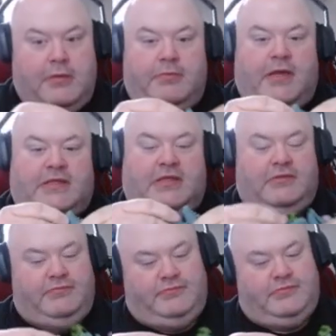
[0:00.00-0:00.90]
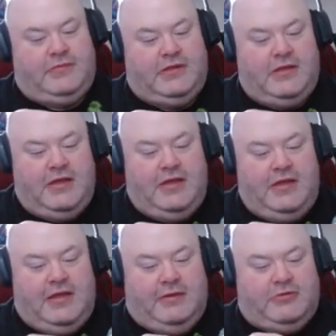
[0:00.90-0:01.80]
Basically,
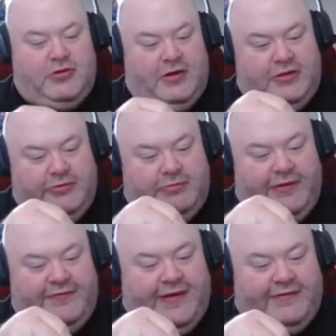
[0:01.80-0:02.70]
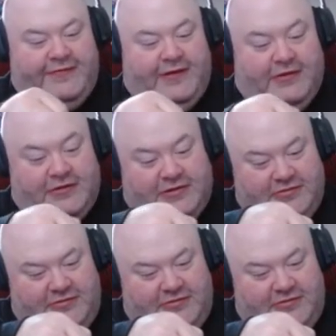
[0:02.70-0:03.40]
I'm trying to do it with my fat fingers.